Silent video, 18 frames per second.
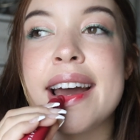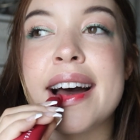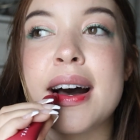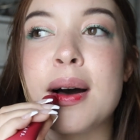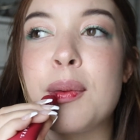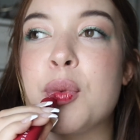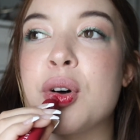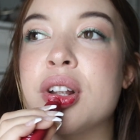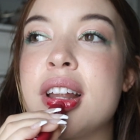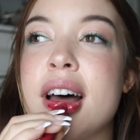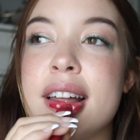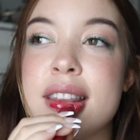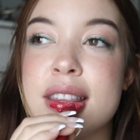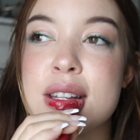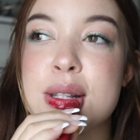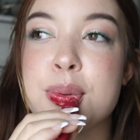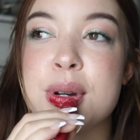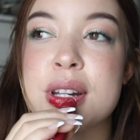Well, not
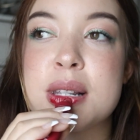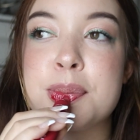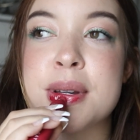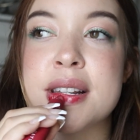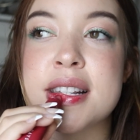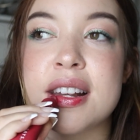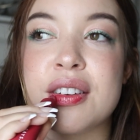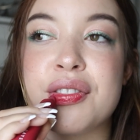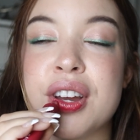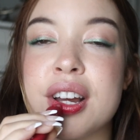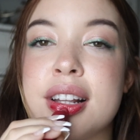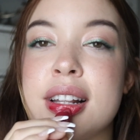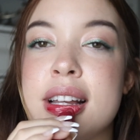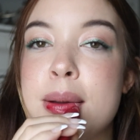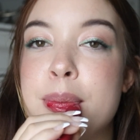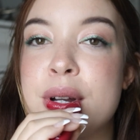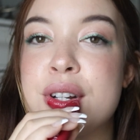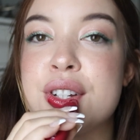this one
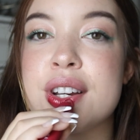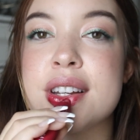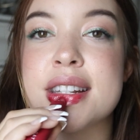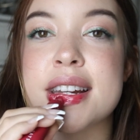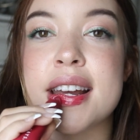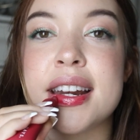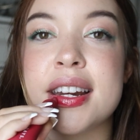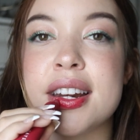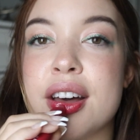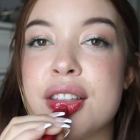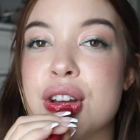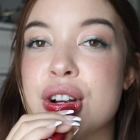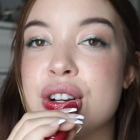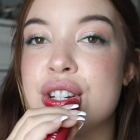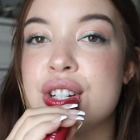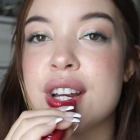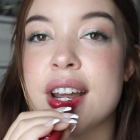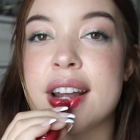specifically, but just
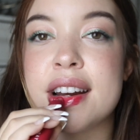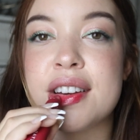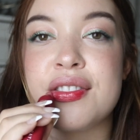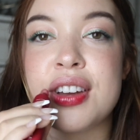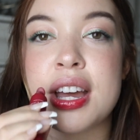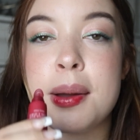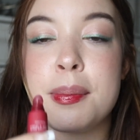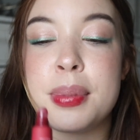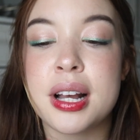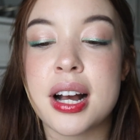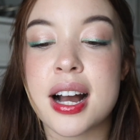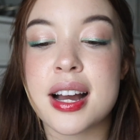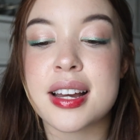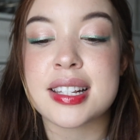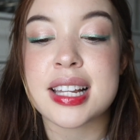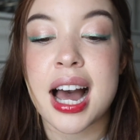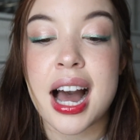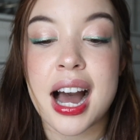another shade of it,
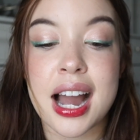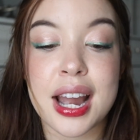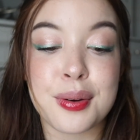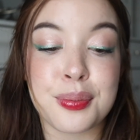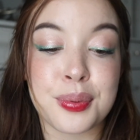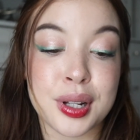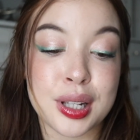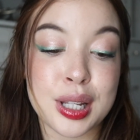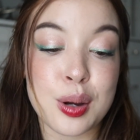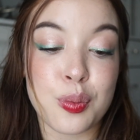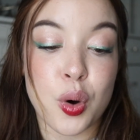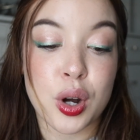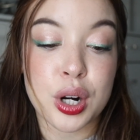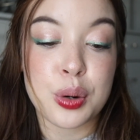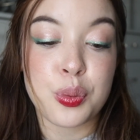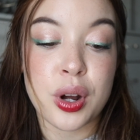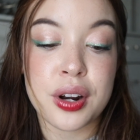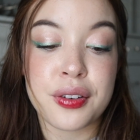because I really
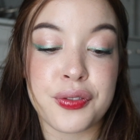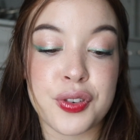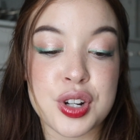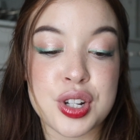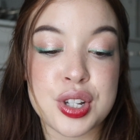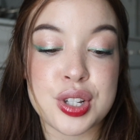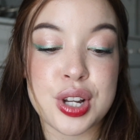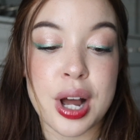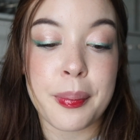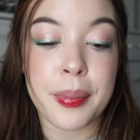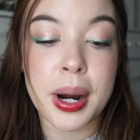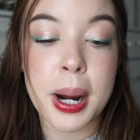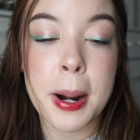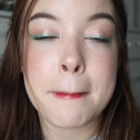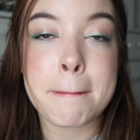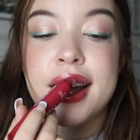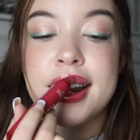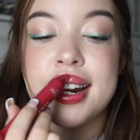wanted one for
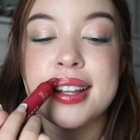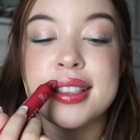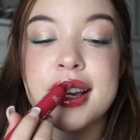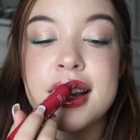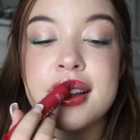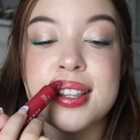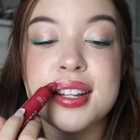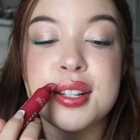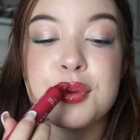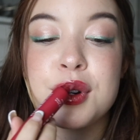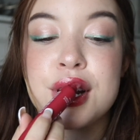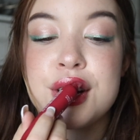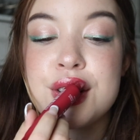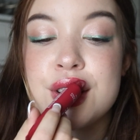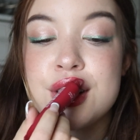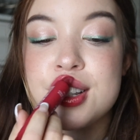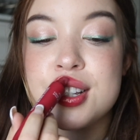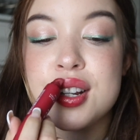summer, and I think this one
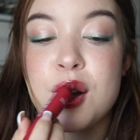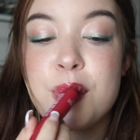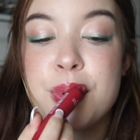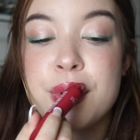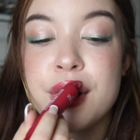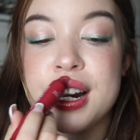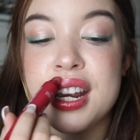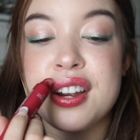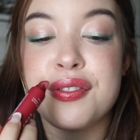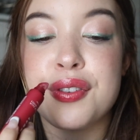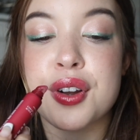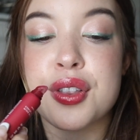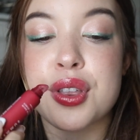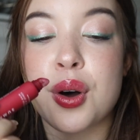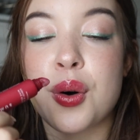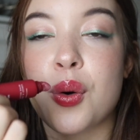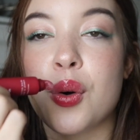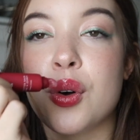is just so pretty for
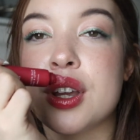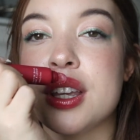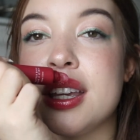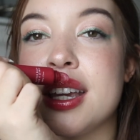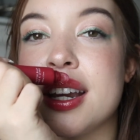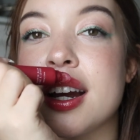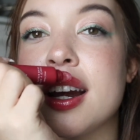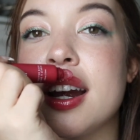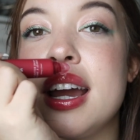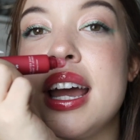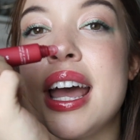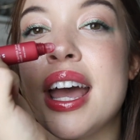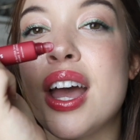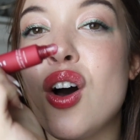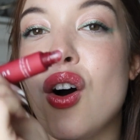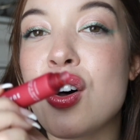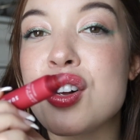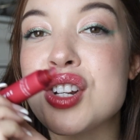the whole year.
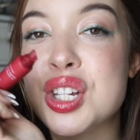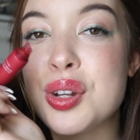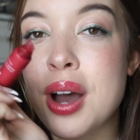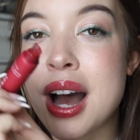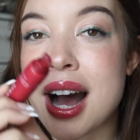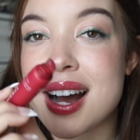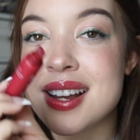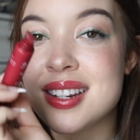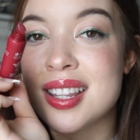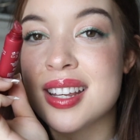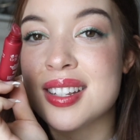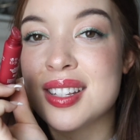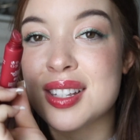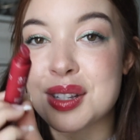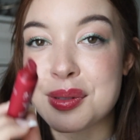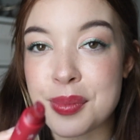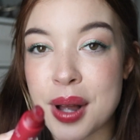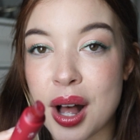It also has this
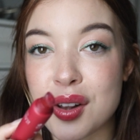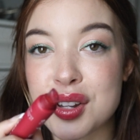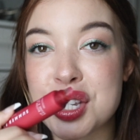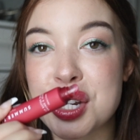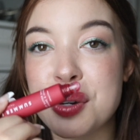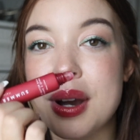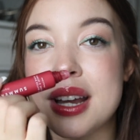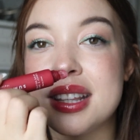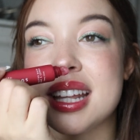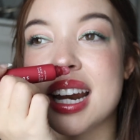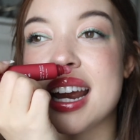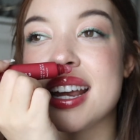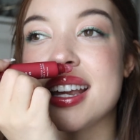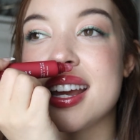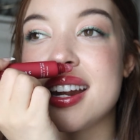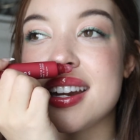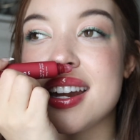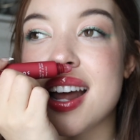smell to it that I
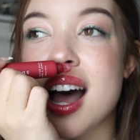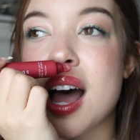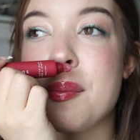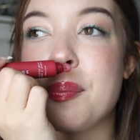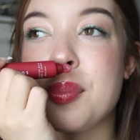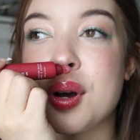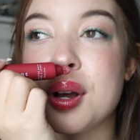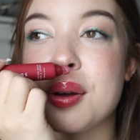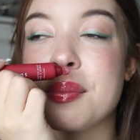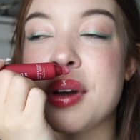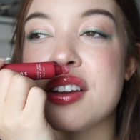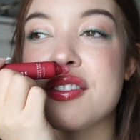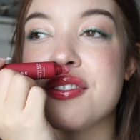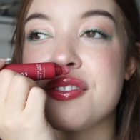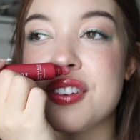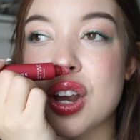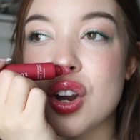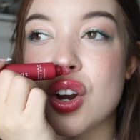cannot put my
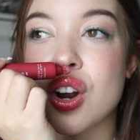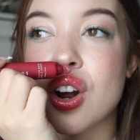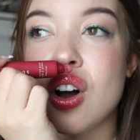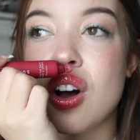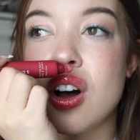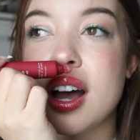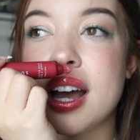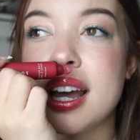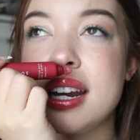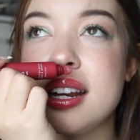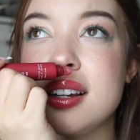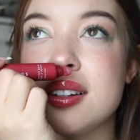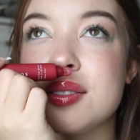finger on.